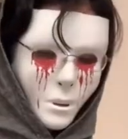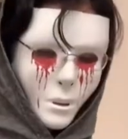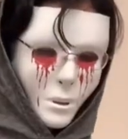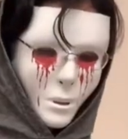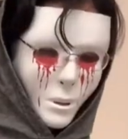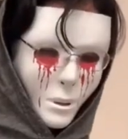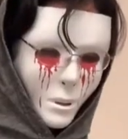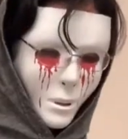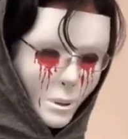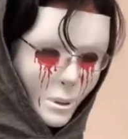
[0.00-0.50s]

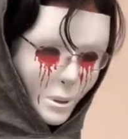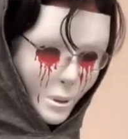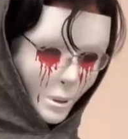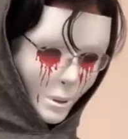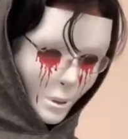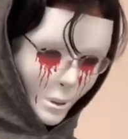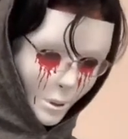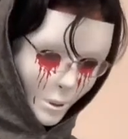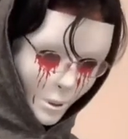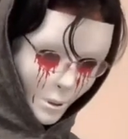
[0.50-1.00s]
but
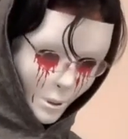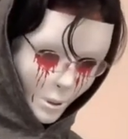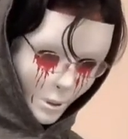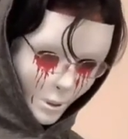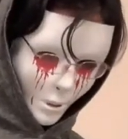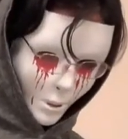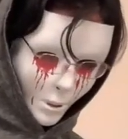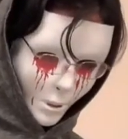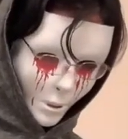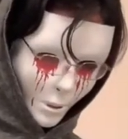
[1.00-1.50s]

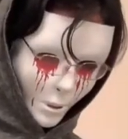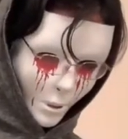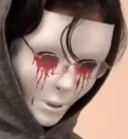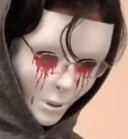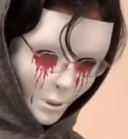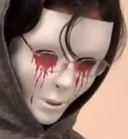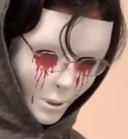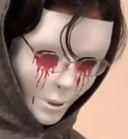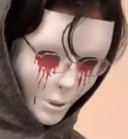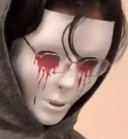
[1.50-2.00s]

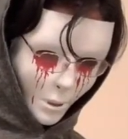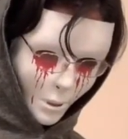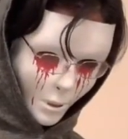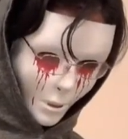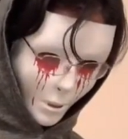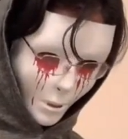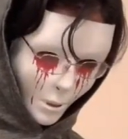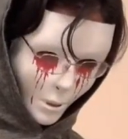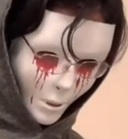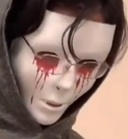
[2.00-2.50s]
it'll be
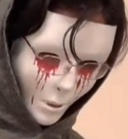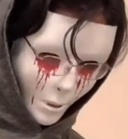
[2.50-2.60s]
okay.